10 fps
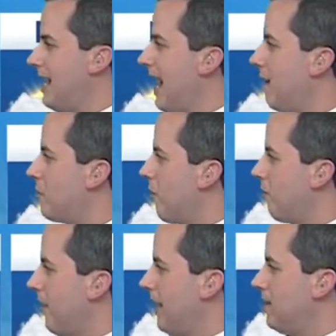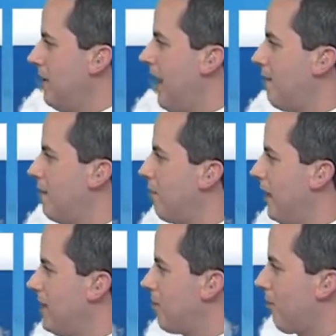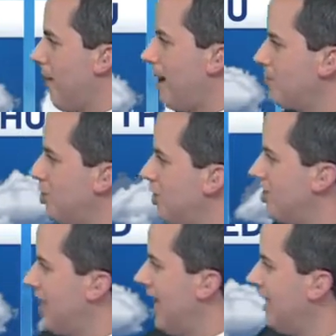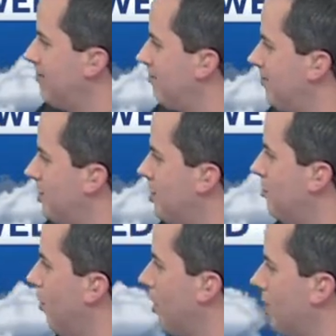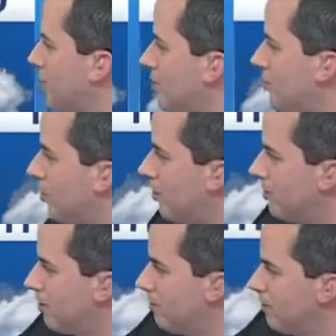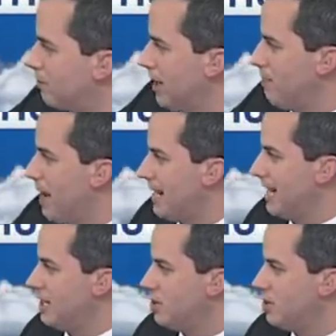any outdoor plans you have in place, or perhaps just getting to work or school. Impact day